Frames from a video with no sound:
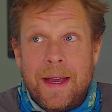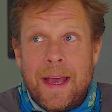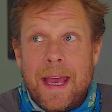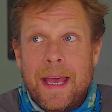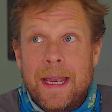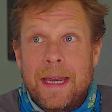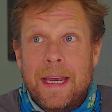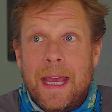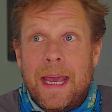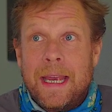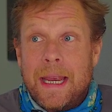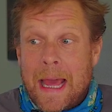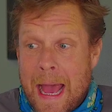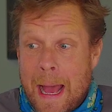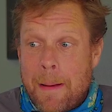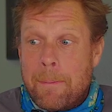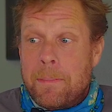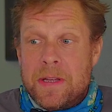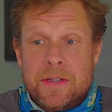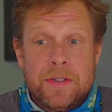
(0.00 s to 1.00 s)
And it
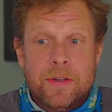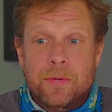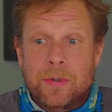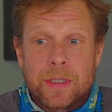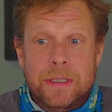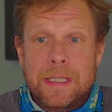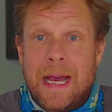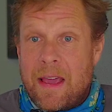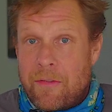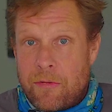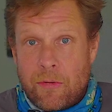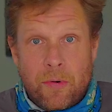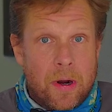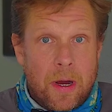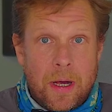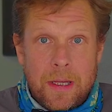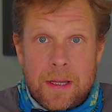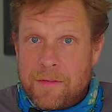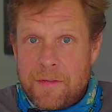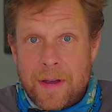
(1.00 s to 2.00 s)
happens in real life. We're
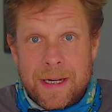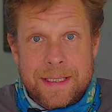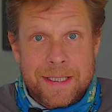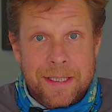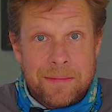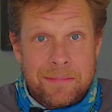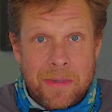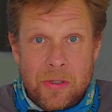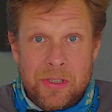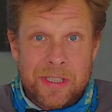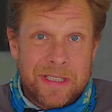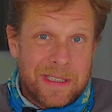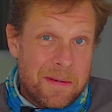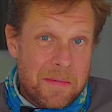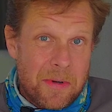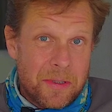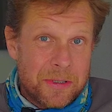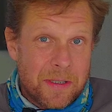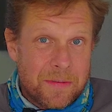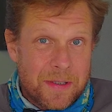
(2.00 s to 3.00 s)
all affected emotionally.
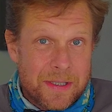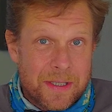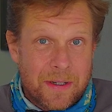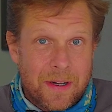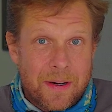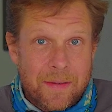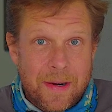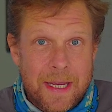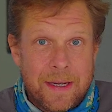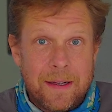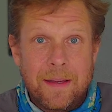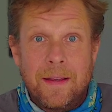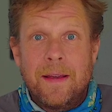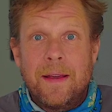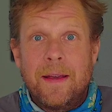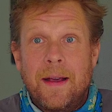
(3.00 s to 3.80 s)
Most of us are, right?